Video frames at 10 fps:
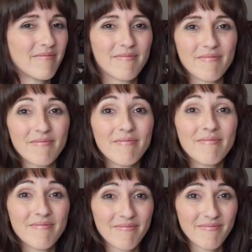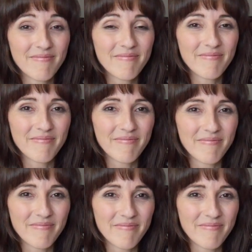
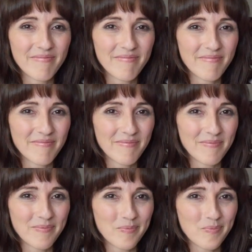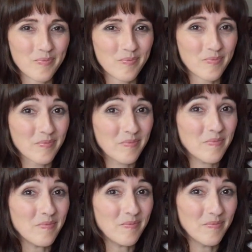
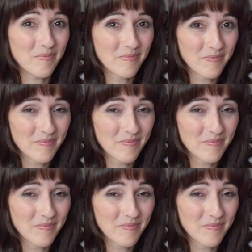(not speaking)